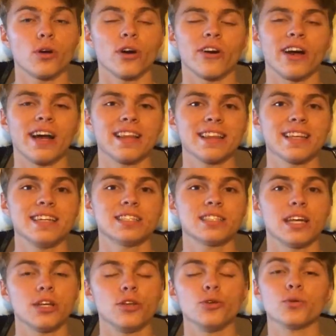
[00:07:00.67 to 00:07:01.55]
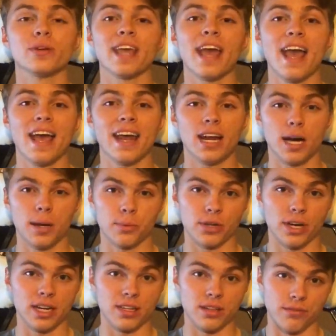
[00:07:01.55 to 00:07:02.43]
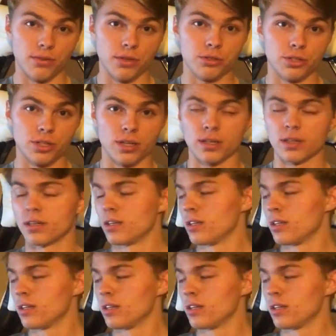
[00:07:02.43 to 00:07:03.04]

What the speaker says: or at least you can upgrade in the future.